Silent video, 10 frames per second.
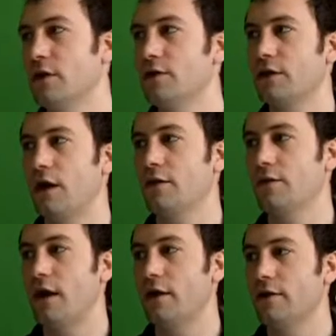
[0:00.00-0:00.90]
So I think
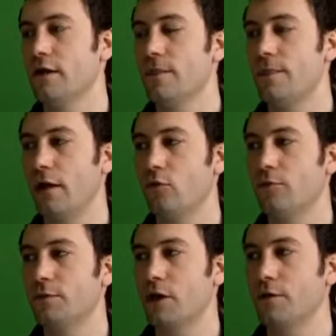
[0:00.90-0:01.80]
that that that
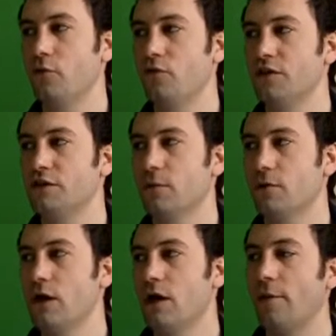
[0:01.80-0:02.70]
will become more feasible.